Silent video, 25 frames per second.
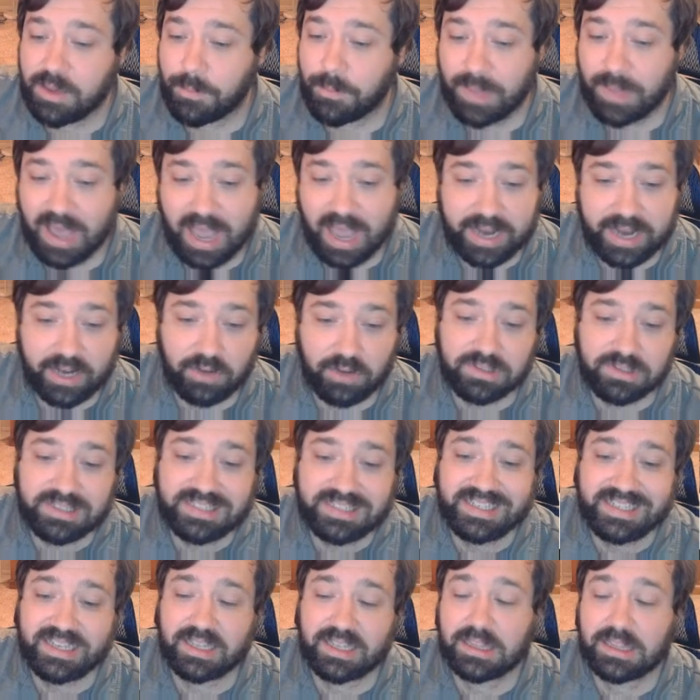but I don't
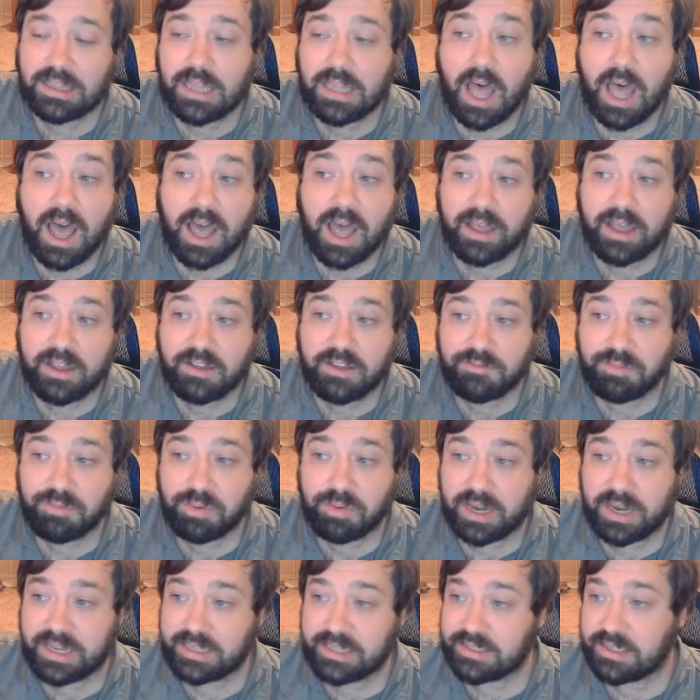see a lot of
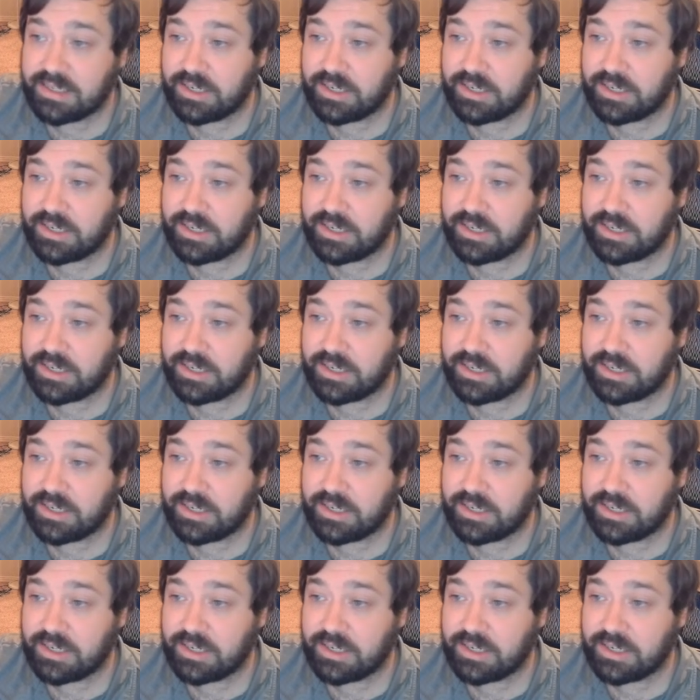price